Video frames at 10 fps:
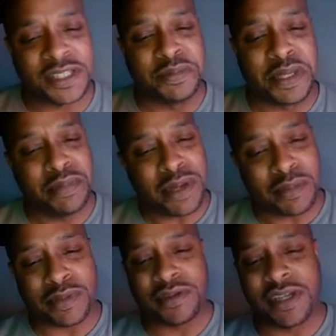this big
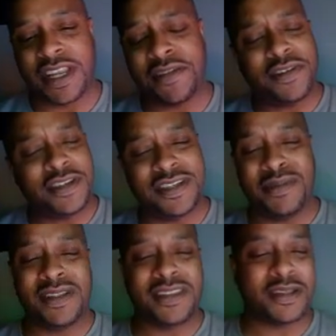bubble. And at first,
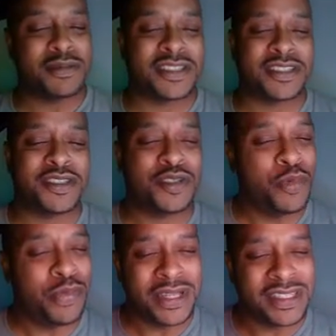everybody thought it was the
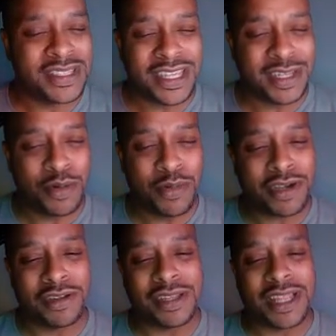stupidest thing in the
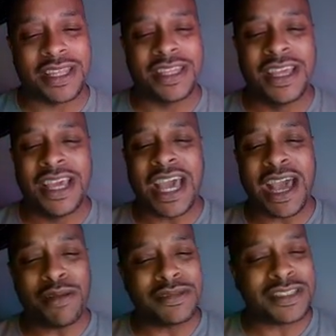world. Like,
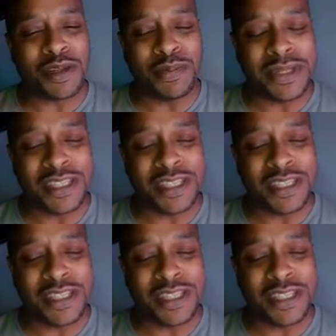how is this going to be